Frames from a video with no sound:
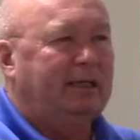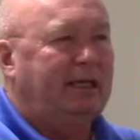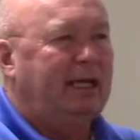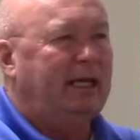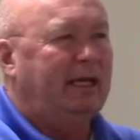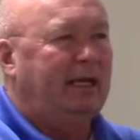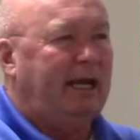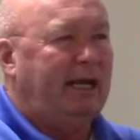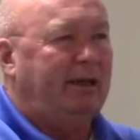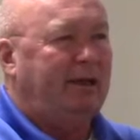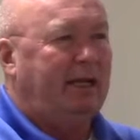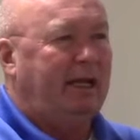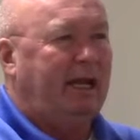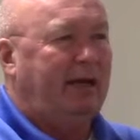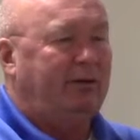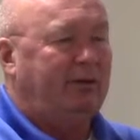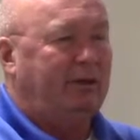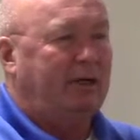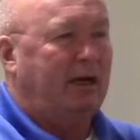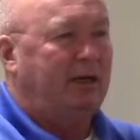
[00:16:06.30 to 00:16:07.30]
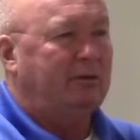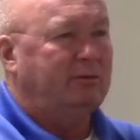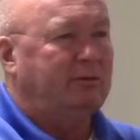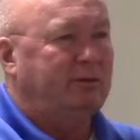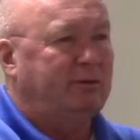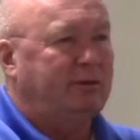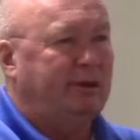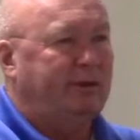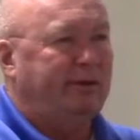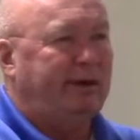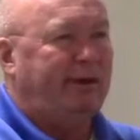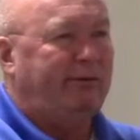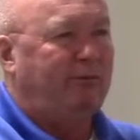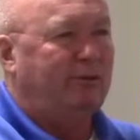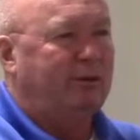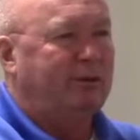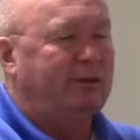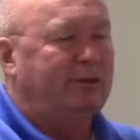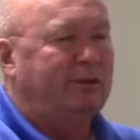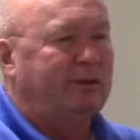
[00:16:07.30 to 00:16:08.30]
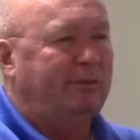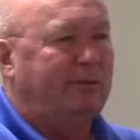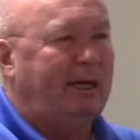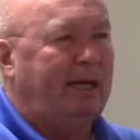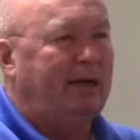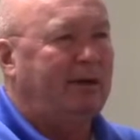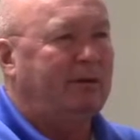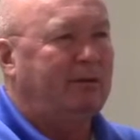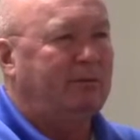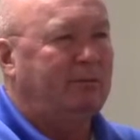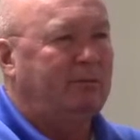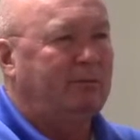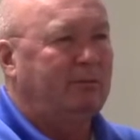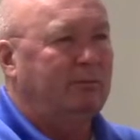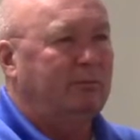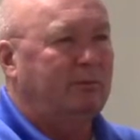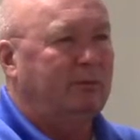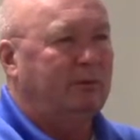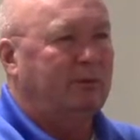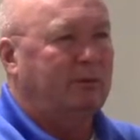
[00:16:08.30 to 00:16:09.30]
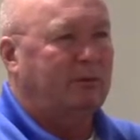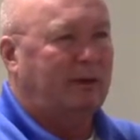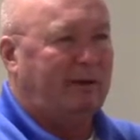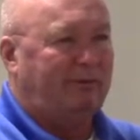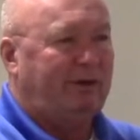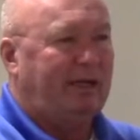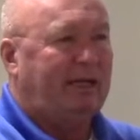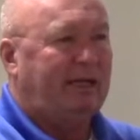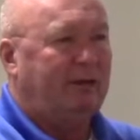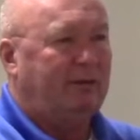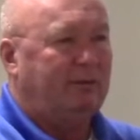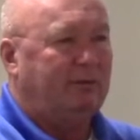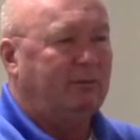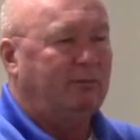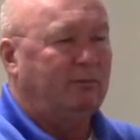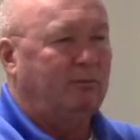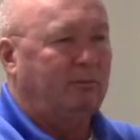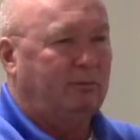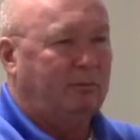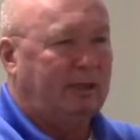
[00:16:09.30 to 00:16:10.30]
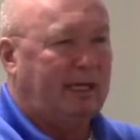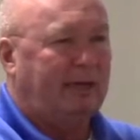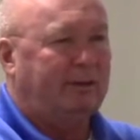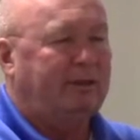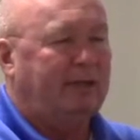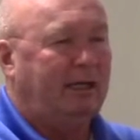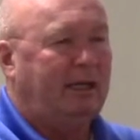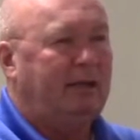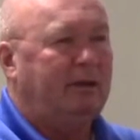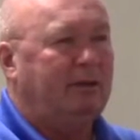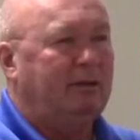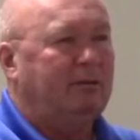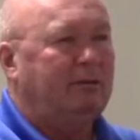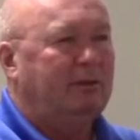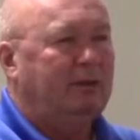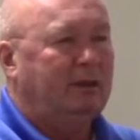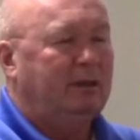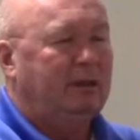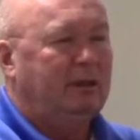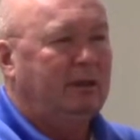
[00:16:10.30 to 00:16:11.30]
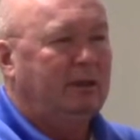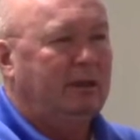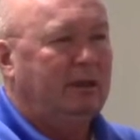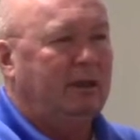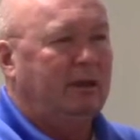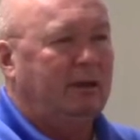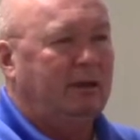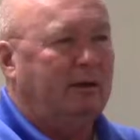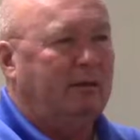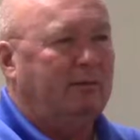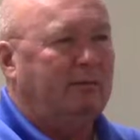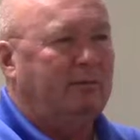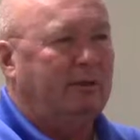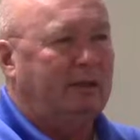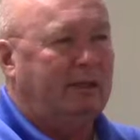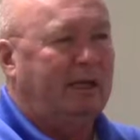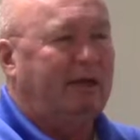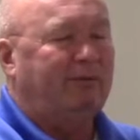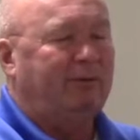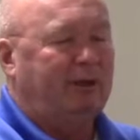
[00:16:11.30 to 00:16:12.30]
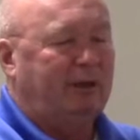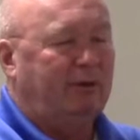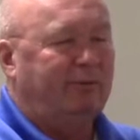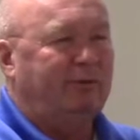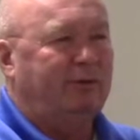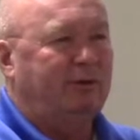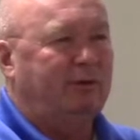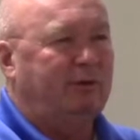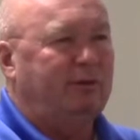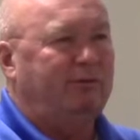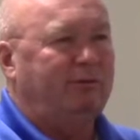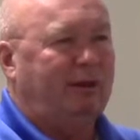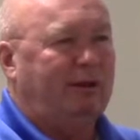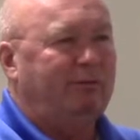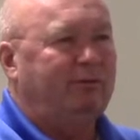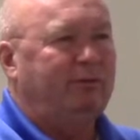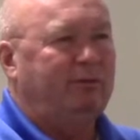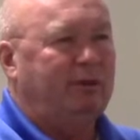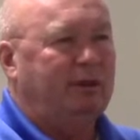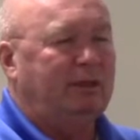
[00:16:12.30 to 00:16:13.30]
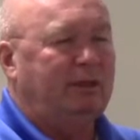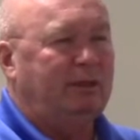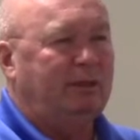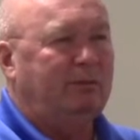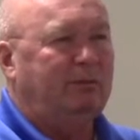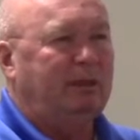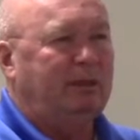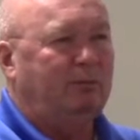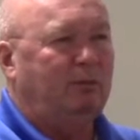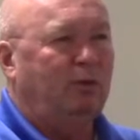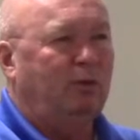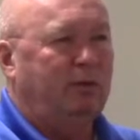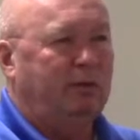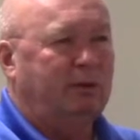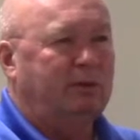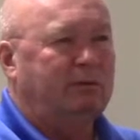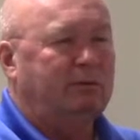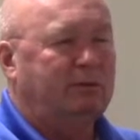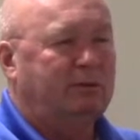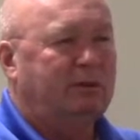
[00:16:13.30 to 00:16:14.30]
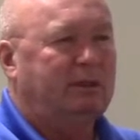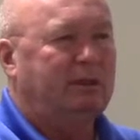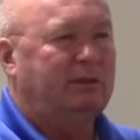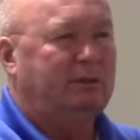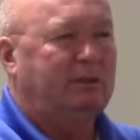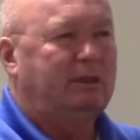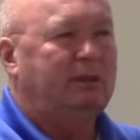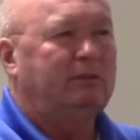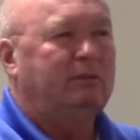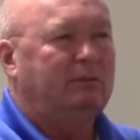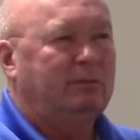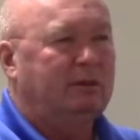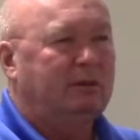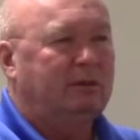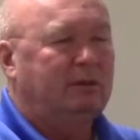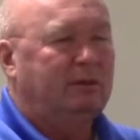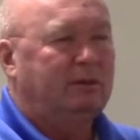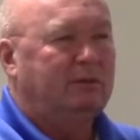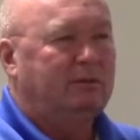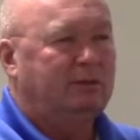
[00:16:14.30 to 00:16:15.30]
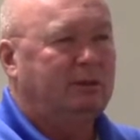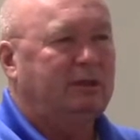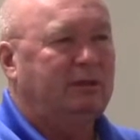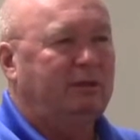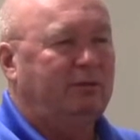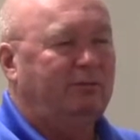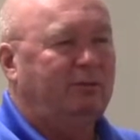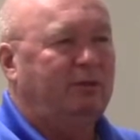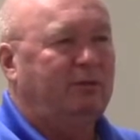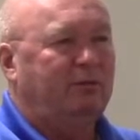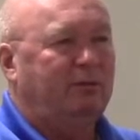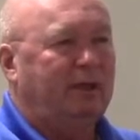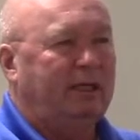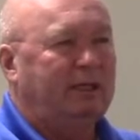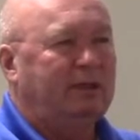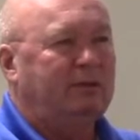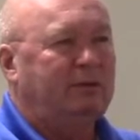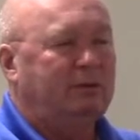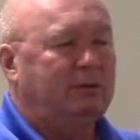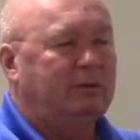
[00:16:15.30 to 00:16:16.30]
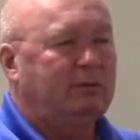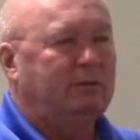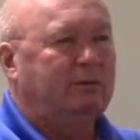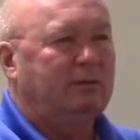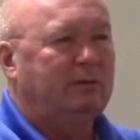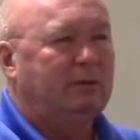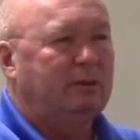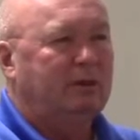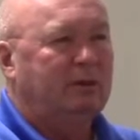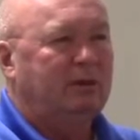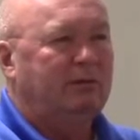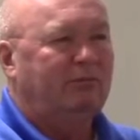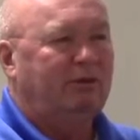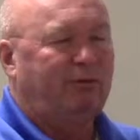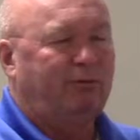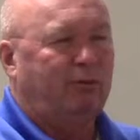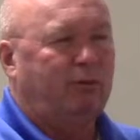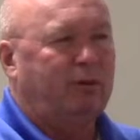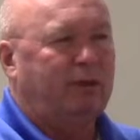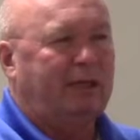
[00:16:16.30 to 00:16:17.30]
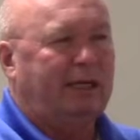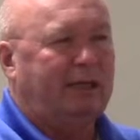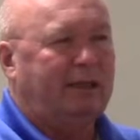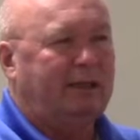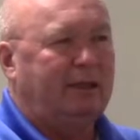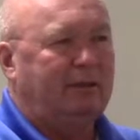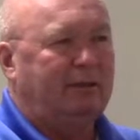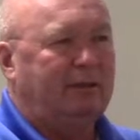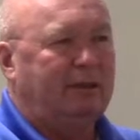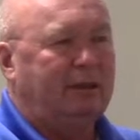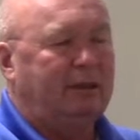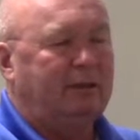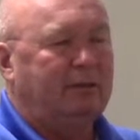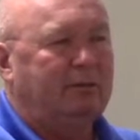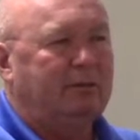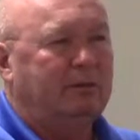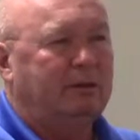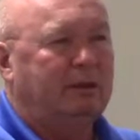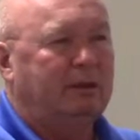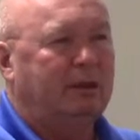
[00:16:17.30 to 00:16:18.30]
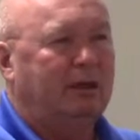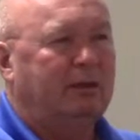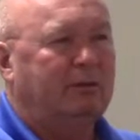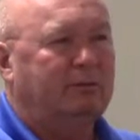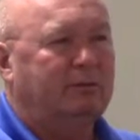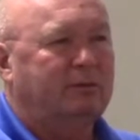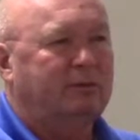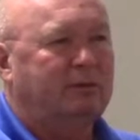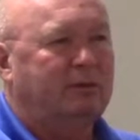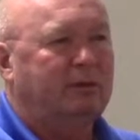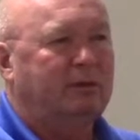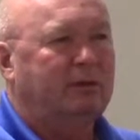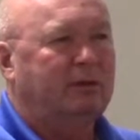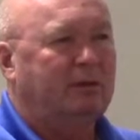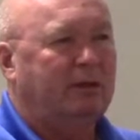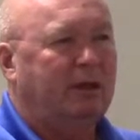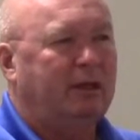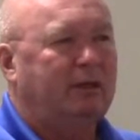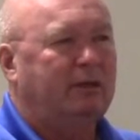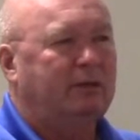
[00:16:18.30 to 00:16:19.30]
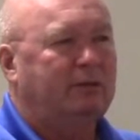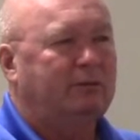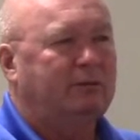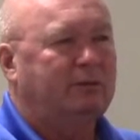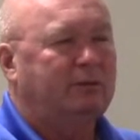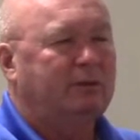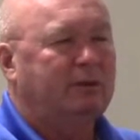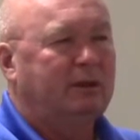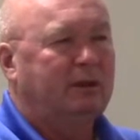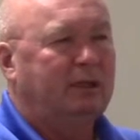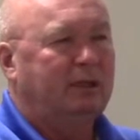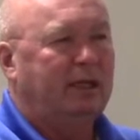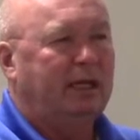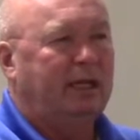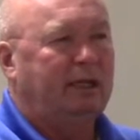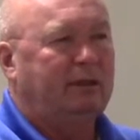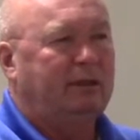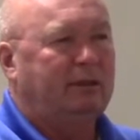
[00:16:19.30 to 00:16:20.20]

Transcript: Again, out at Donaldson Center, I've worked in some aircraft hangars out there, definitely over 35 foot. I mean, more than 60 foot range. You ever worked out there in Donaldson Center? A lot of those. And,